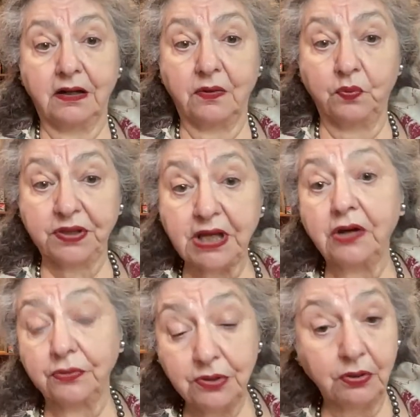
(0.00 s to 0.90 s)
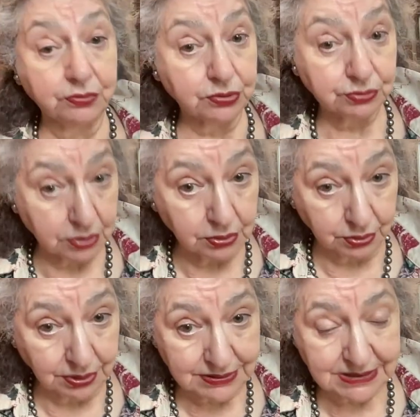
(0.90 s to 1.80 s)
Without those
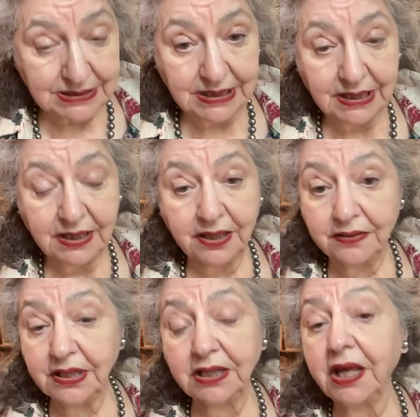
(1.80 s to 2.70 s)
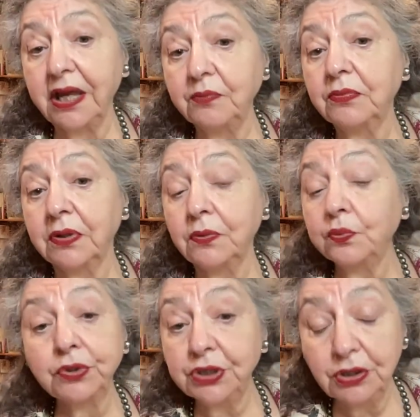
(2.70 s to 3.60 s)
rules, the game
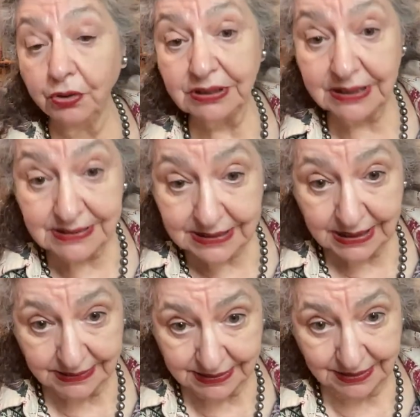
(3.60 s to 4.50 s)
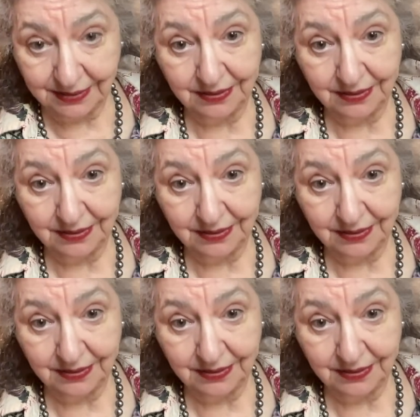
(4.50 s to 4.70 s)
would not exist.